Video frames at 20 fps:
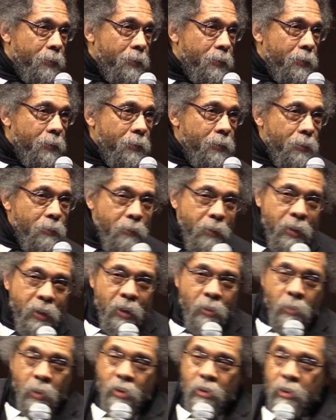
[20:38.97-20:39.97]
Read
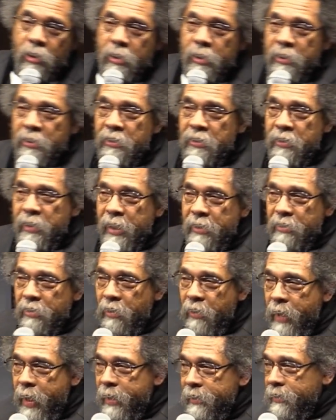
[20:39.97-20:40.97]
what Ulysses S.
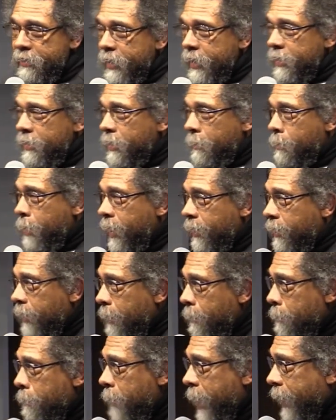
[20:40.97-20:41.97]
Grant says about the
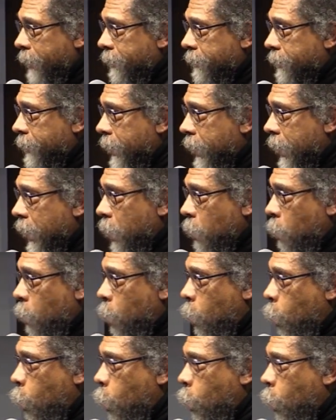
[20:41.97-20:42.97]
Mexican
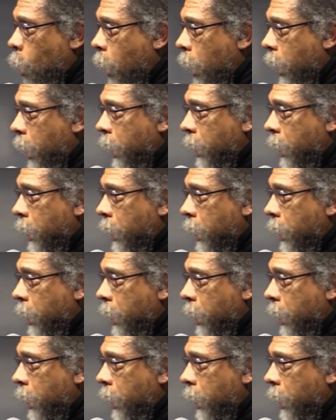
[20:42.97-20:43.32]
War.